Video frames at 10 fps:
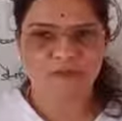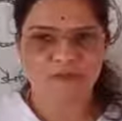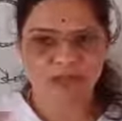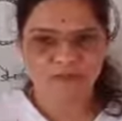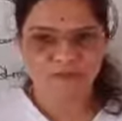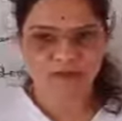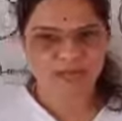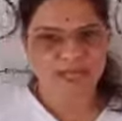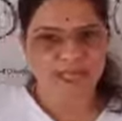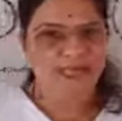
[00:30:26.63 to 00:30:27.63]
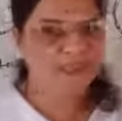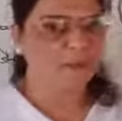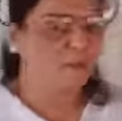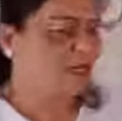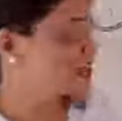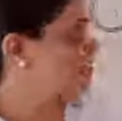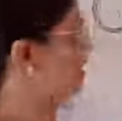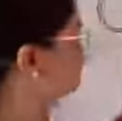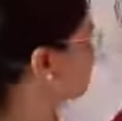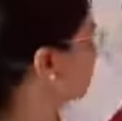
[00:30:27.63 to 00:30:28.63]
Whenever there is a
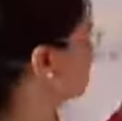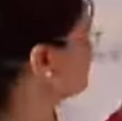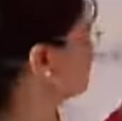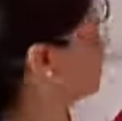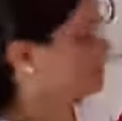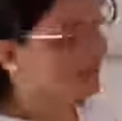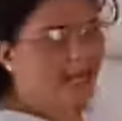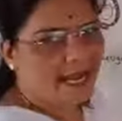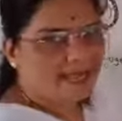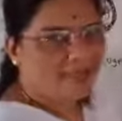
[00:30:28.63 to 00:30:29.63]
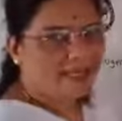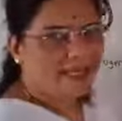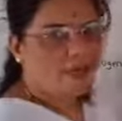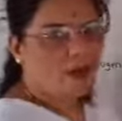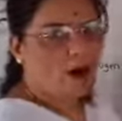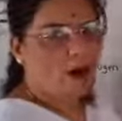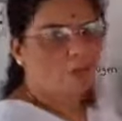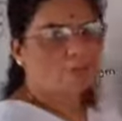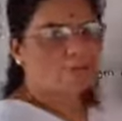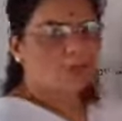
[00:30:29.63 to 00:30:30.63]
picture form or the diagrammatic
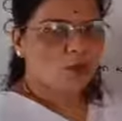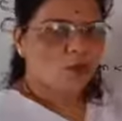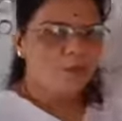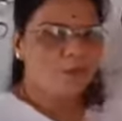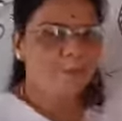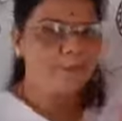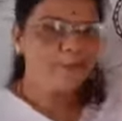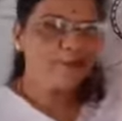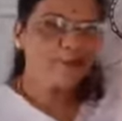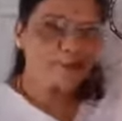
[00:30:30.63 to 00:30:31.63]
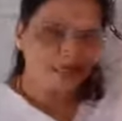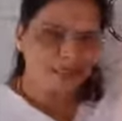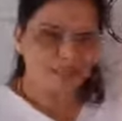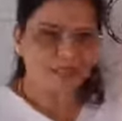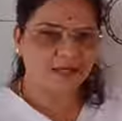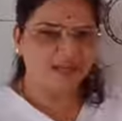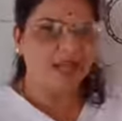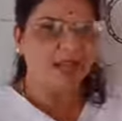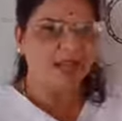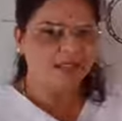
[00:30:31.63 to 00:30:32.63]
form, you remember better
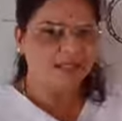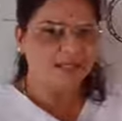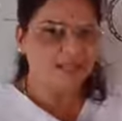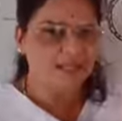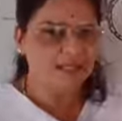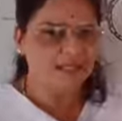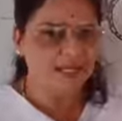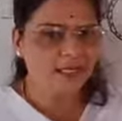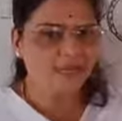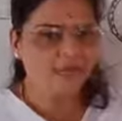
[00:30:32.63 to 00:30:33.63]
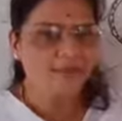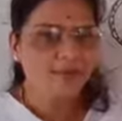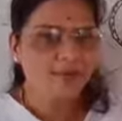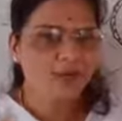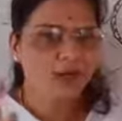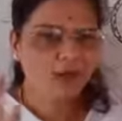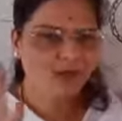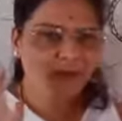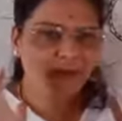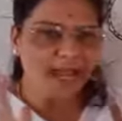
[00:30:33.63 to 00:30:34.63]
and instantly
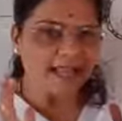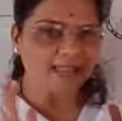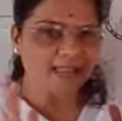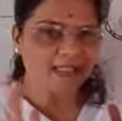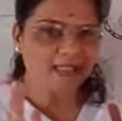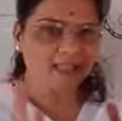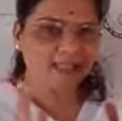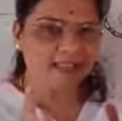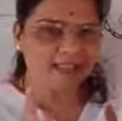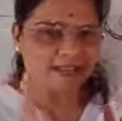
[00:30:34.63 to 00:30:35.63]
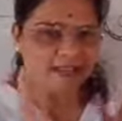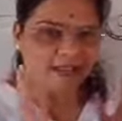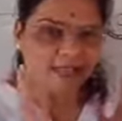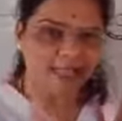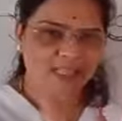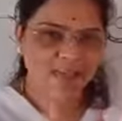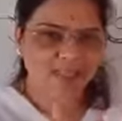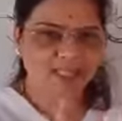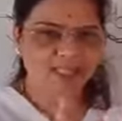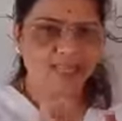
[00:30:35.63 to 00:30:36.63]
your memorization takes
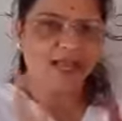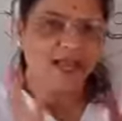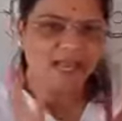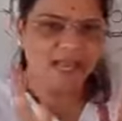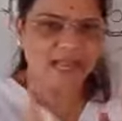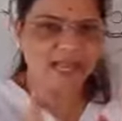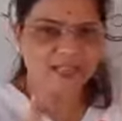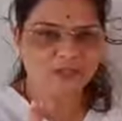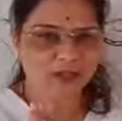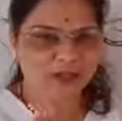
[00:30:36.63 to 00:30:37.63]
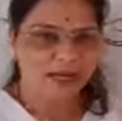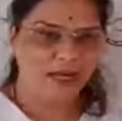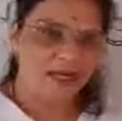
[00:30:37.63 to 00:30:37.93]
place, and that's why